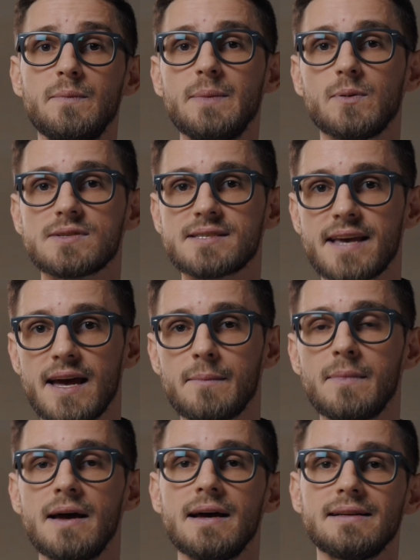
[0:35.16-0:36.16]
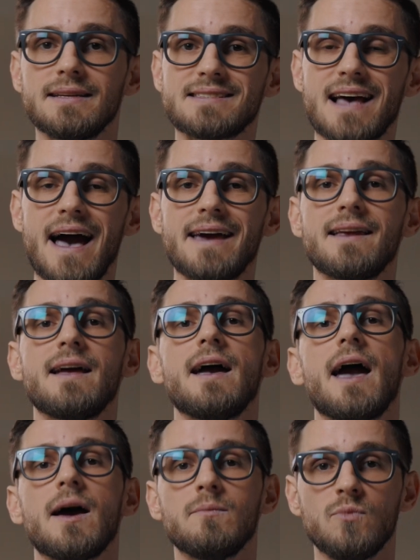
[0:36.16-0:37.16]
People skim, decide,
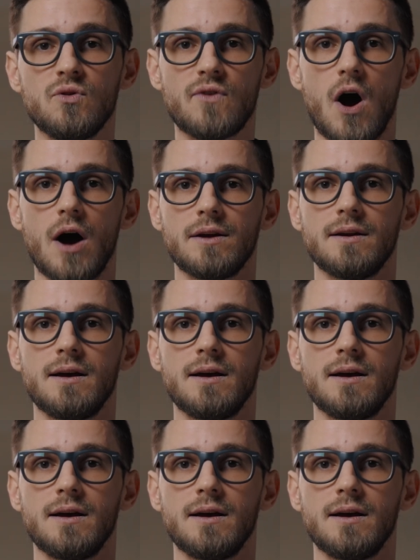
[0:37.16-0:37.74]
and move on.